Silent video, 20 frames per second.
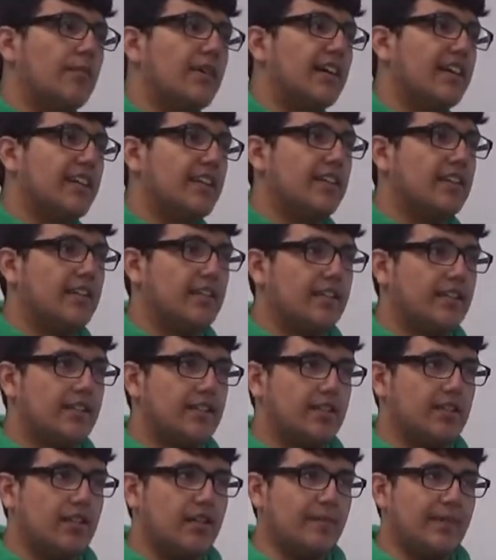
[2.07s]

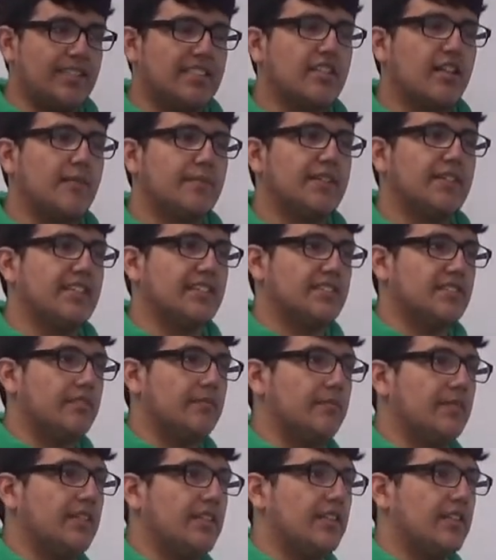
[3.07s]
my topic is
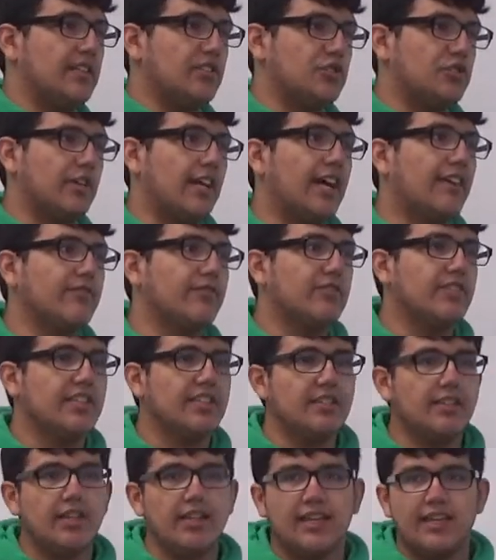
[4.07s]
going to be on
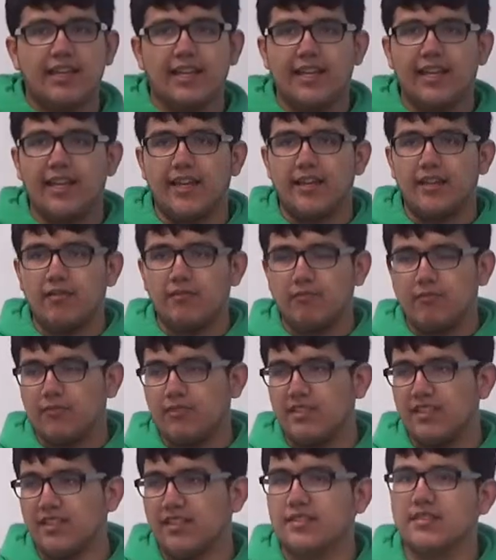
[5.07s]
traveling, and
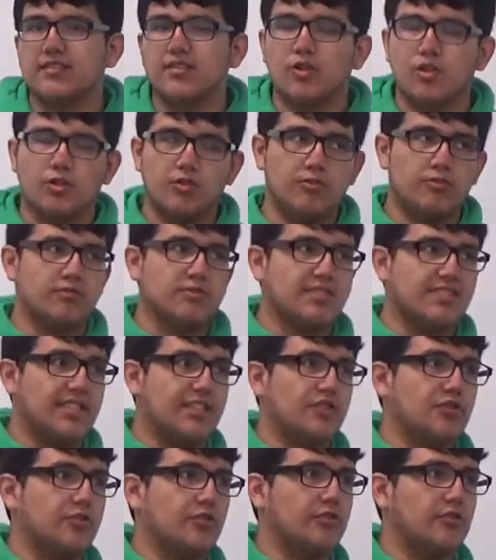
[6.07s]
this whole
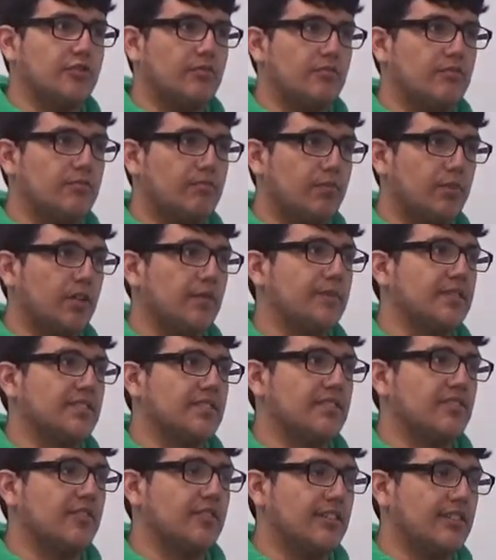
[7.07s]
central
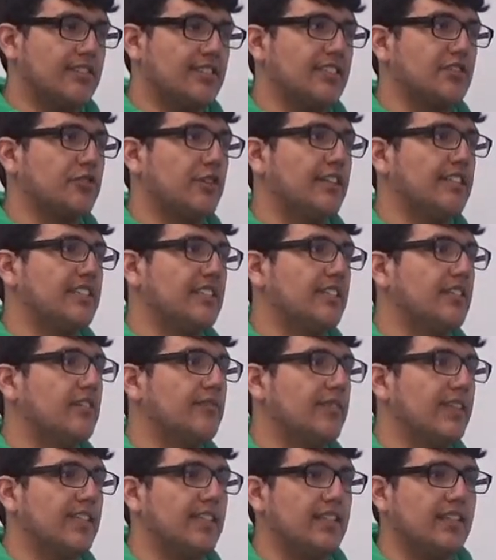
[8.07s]
purpose or the central idea
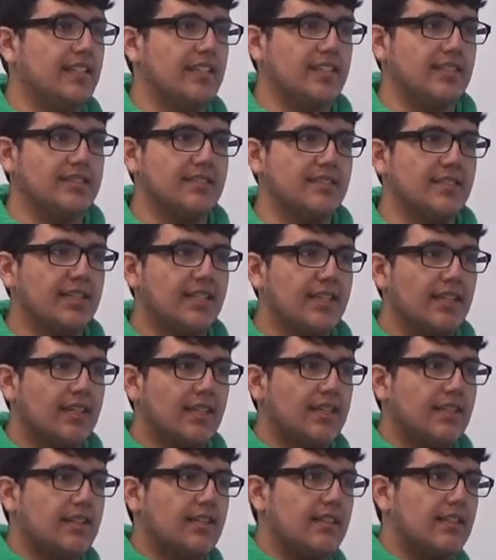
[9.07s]
of it is
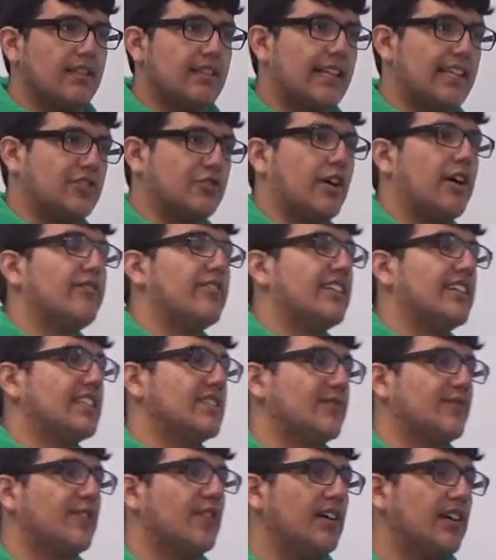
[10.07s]
that traveling
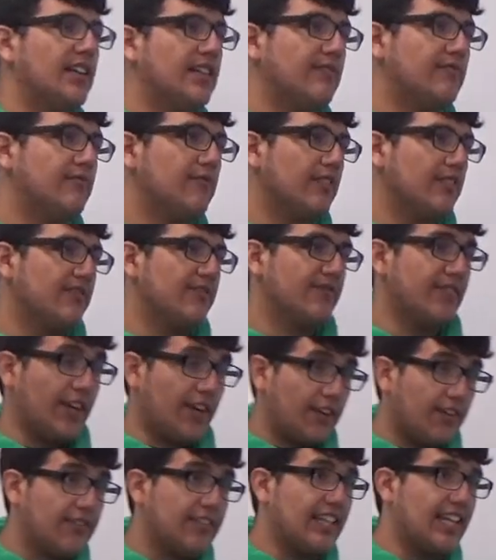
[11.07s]
is fun,
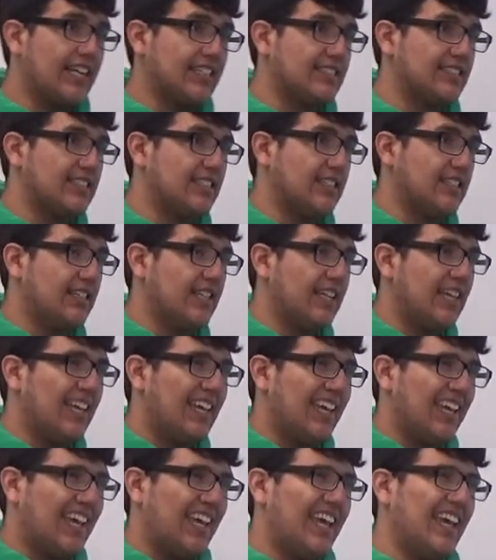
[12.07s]
very relaxing,
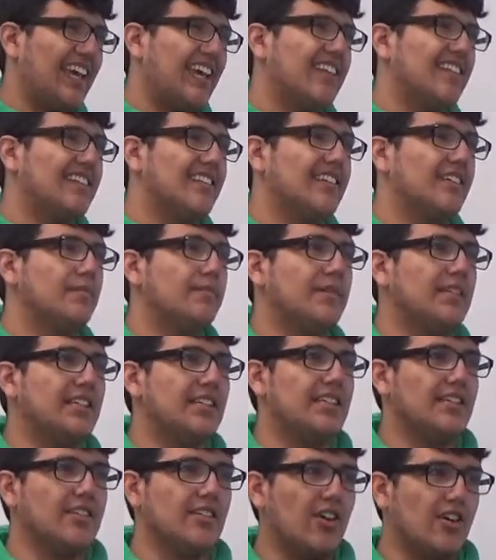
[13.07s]
and can
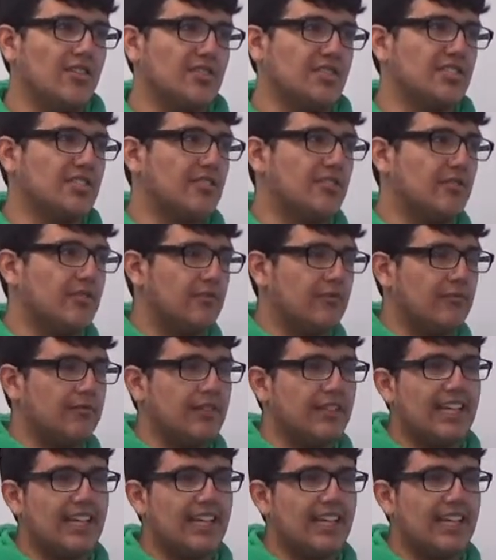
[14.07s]
be also